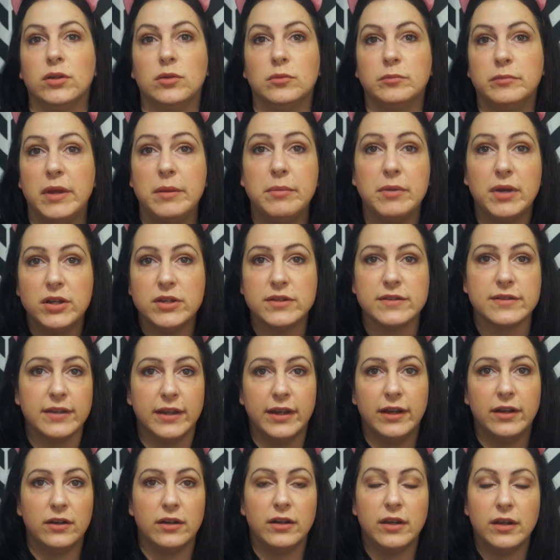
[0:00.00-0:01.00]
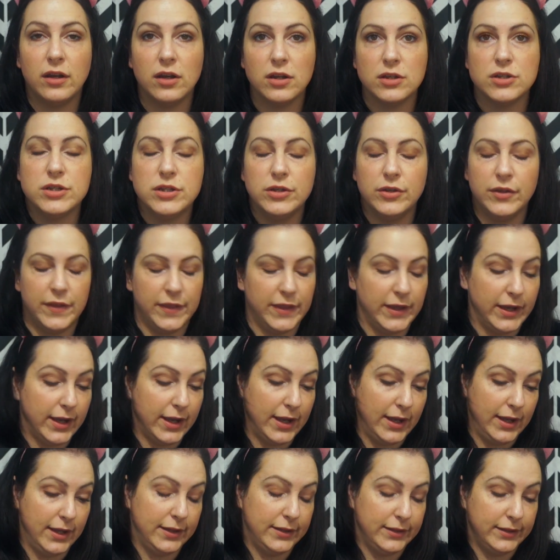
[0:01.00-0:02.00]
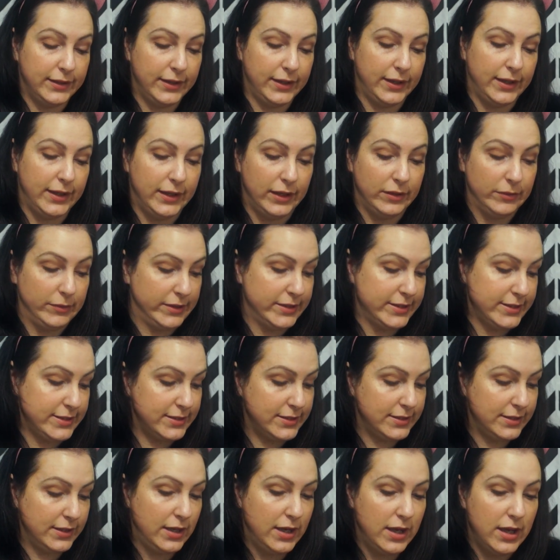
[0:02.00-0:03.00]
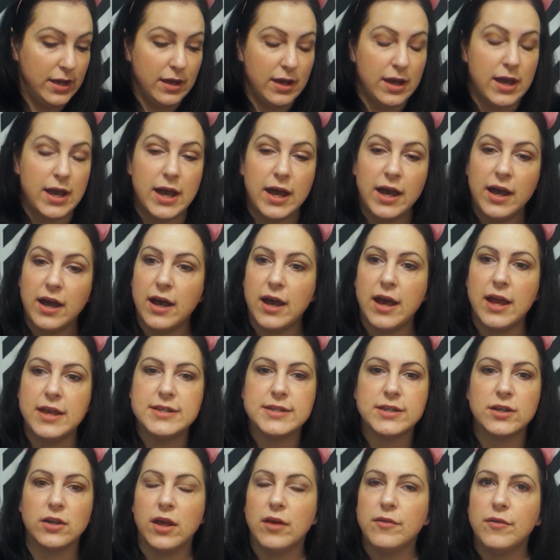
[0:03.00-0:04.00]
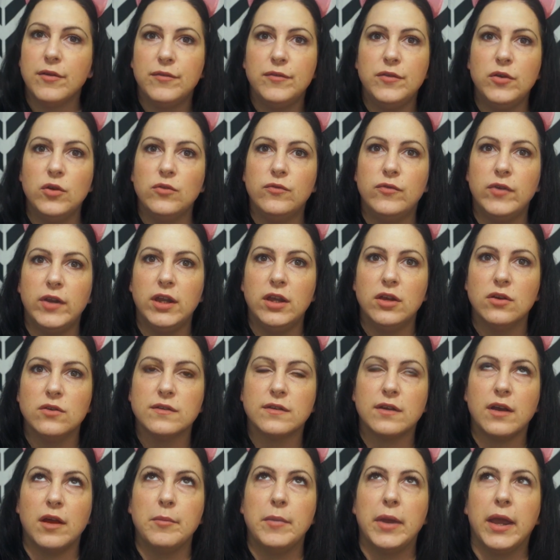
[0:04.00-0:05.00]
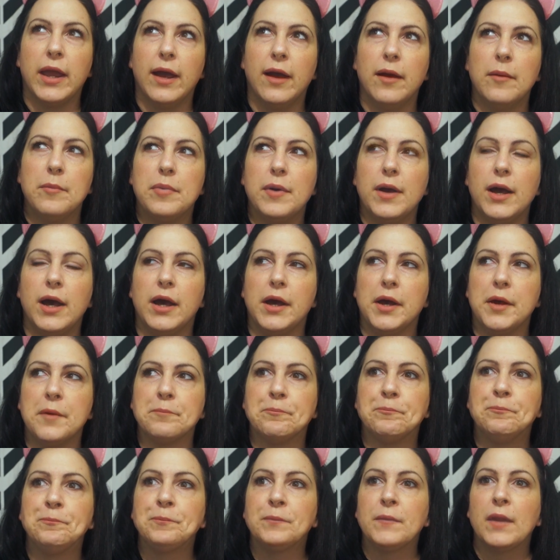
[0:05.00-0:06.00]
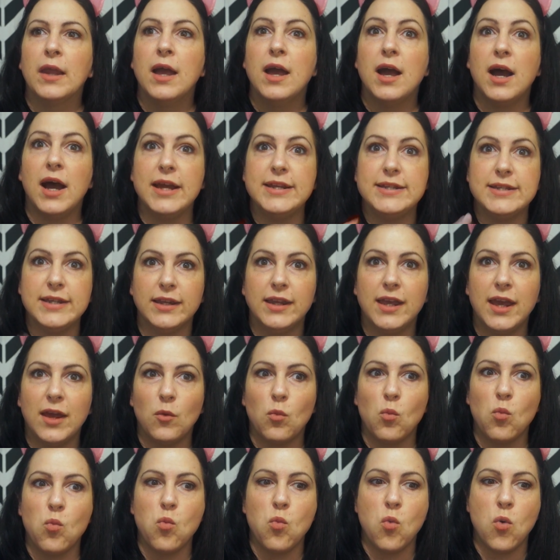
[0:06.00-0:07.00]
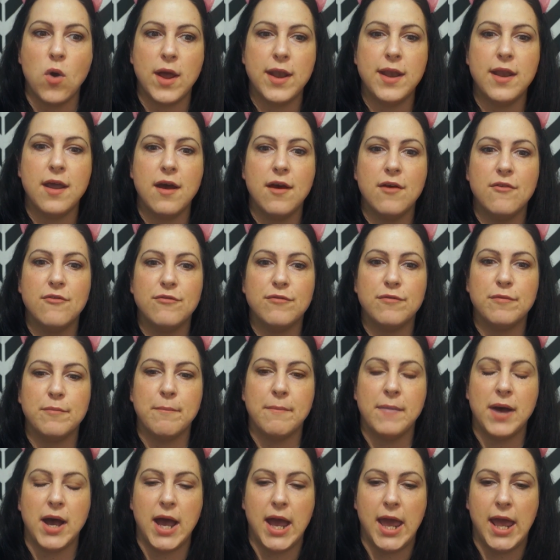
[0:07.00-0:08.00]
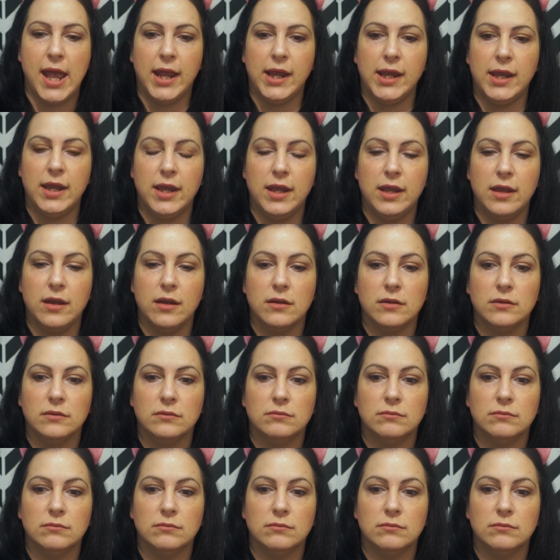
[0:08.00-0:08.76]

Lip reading: Maybe I just layered it on too thick. Anyways, I still have a few videos coming up. I did get one of my